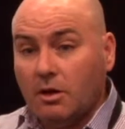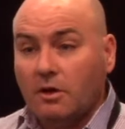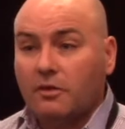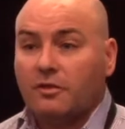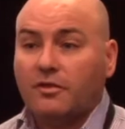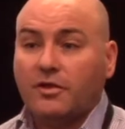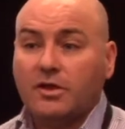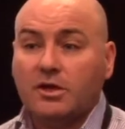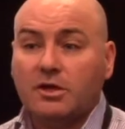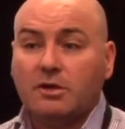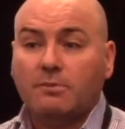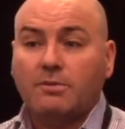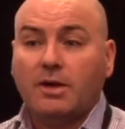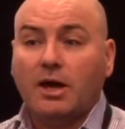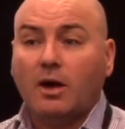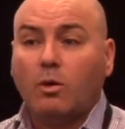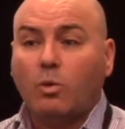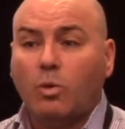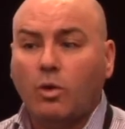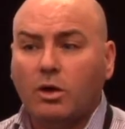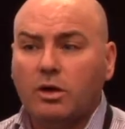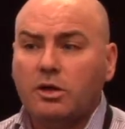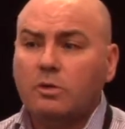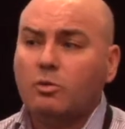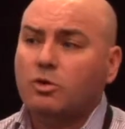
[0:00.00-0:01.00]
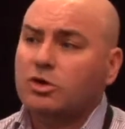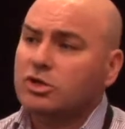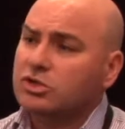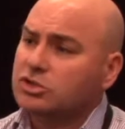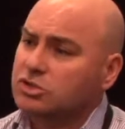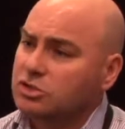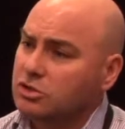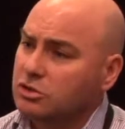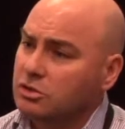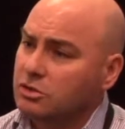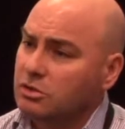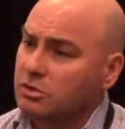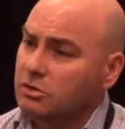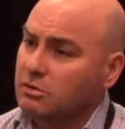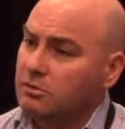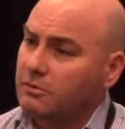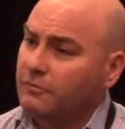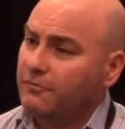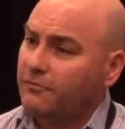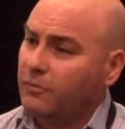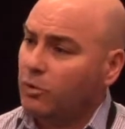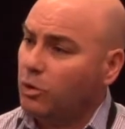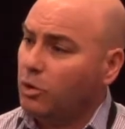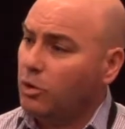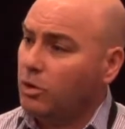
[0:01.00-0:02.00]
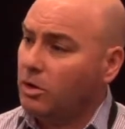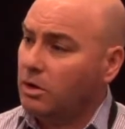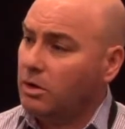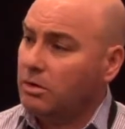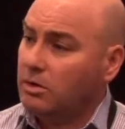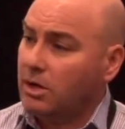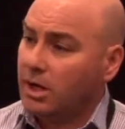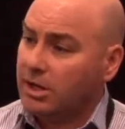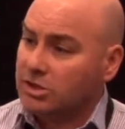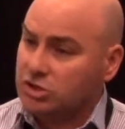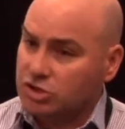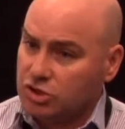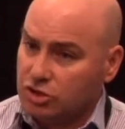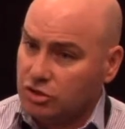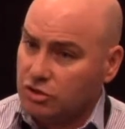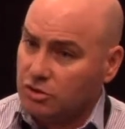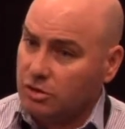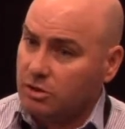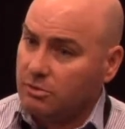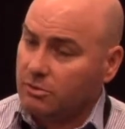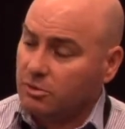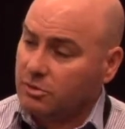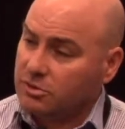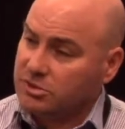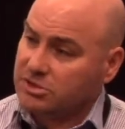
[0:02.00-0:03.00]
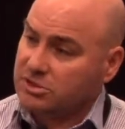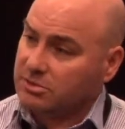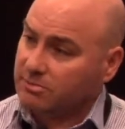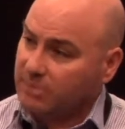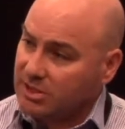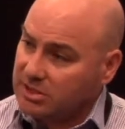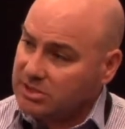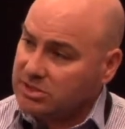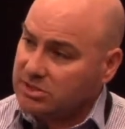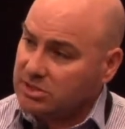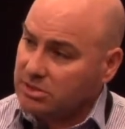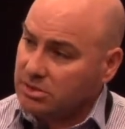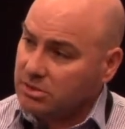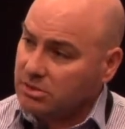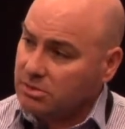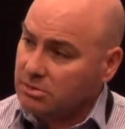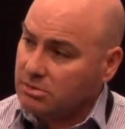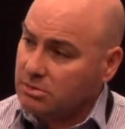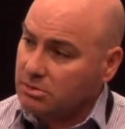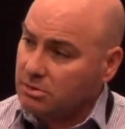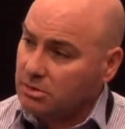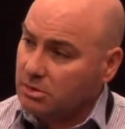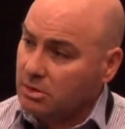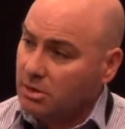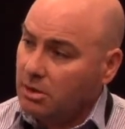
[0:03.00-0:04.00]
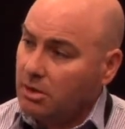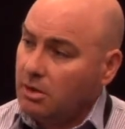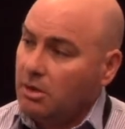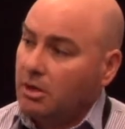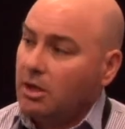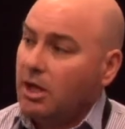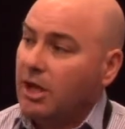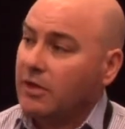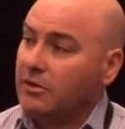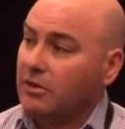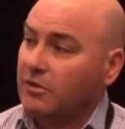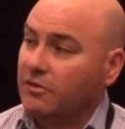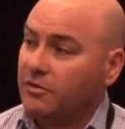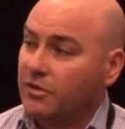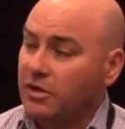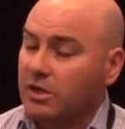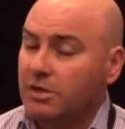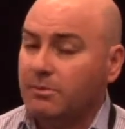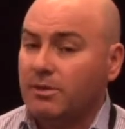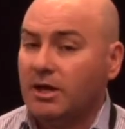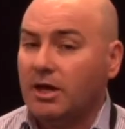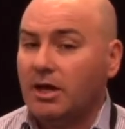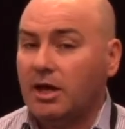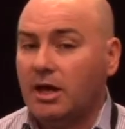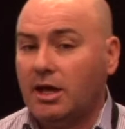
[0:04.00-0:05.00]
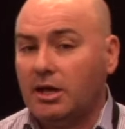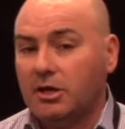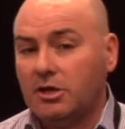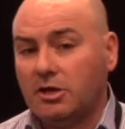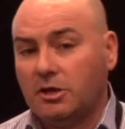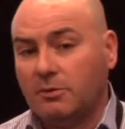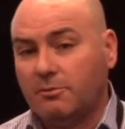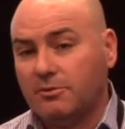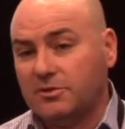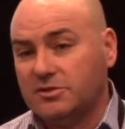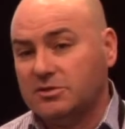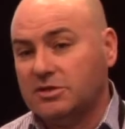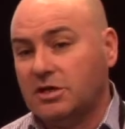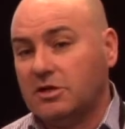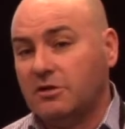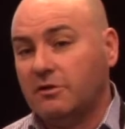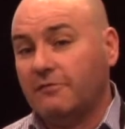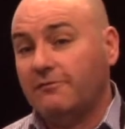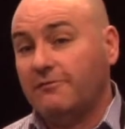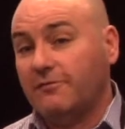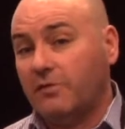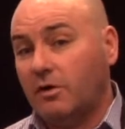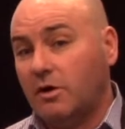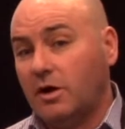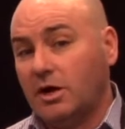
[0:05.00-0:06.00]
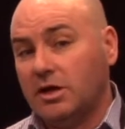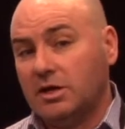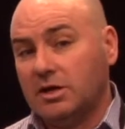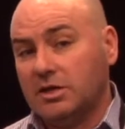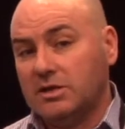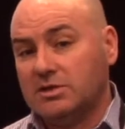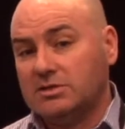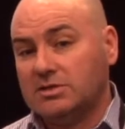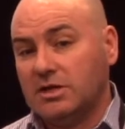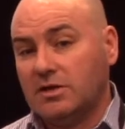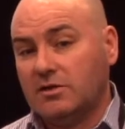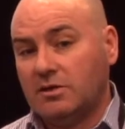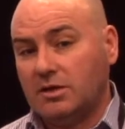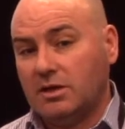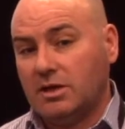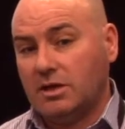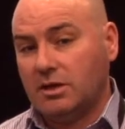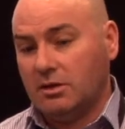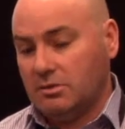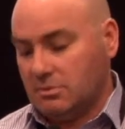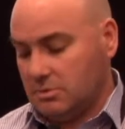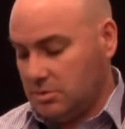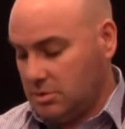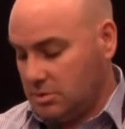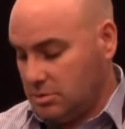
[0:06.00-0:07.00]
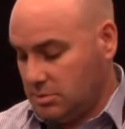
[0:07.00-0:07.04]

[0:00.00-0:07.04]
Think about what you want to do for a term or a semester, and then think about how you're going to present your findings at the end.